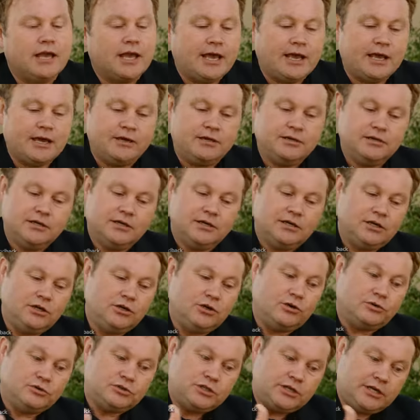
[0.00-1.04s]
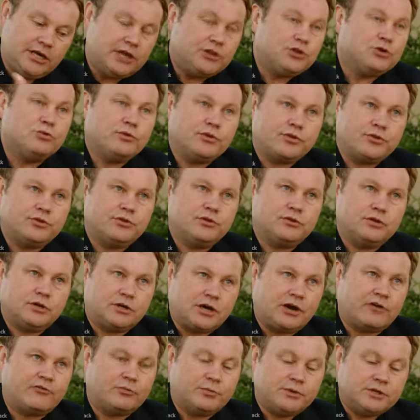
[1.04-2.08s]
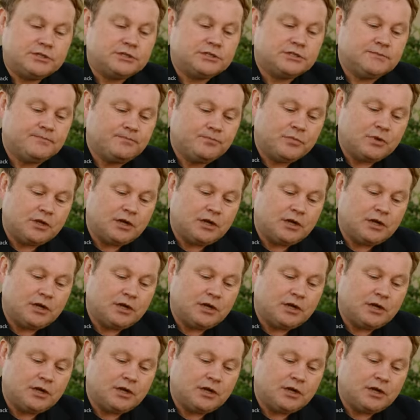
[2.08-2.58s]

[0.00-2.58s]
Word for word: And, you know, together with the governments,